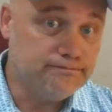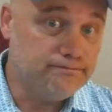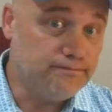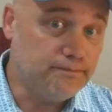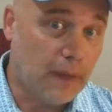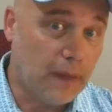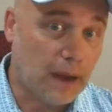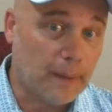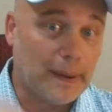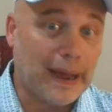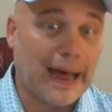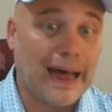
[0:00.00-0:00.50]

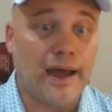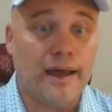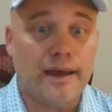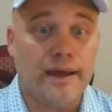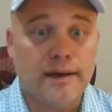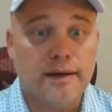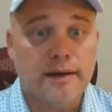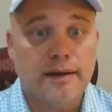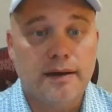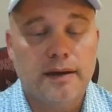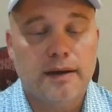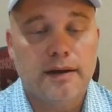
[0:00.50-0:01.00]
bye-bye.
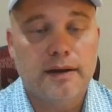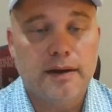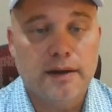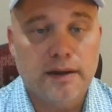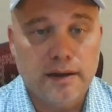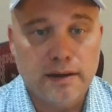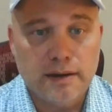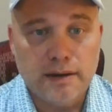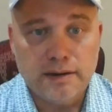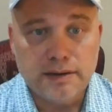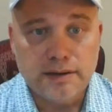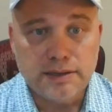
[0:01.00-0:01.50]

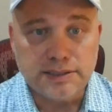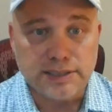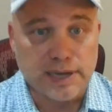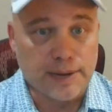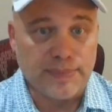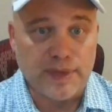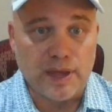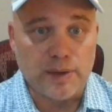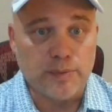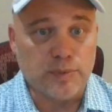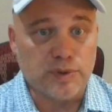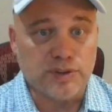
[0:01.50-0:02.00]
Same
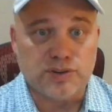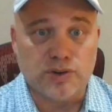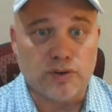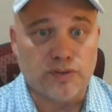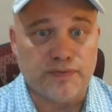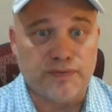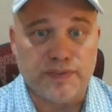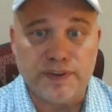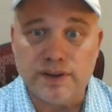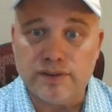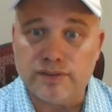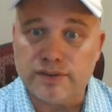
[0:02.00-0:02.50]
thing with
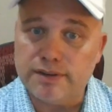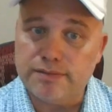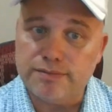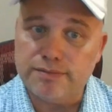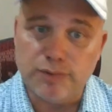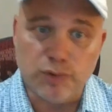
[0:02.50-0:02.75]
Tofili.